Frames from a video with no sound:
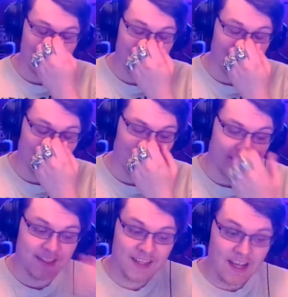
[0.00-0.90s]
I've been
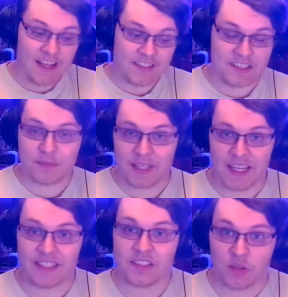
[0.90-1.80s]
recording since
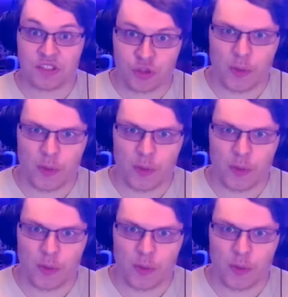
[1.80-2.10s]
midnight, so let's